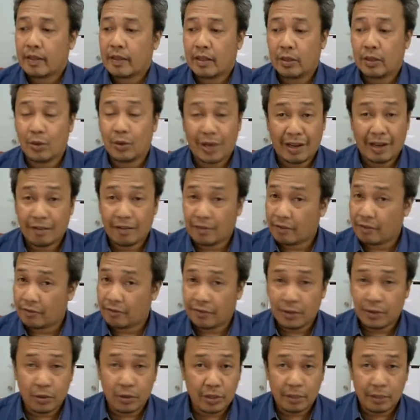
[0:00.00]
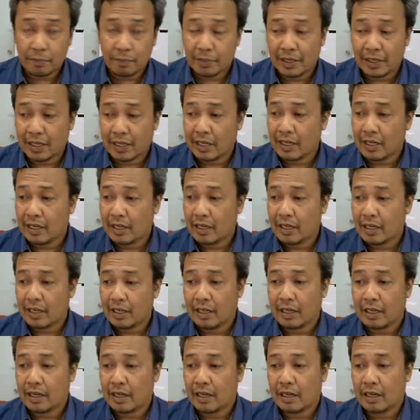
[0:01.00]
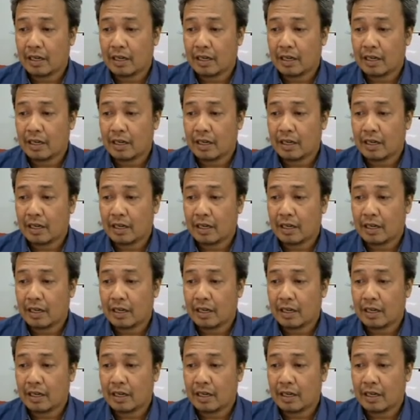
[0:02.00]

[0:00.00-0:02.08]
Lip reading: You have a phenotypically,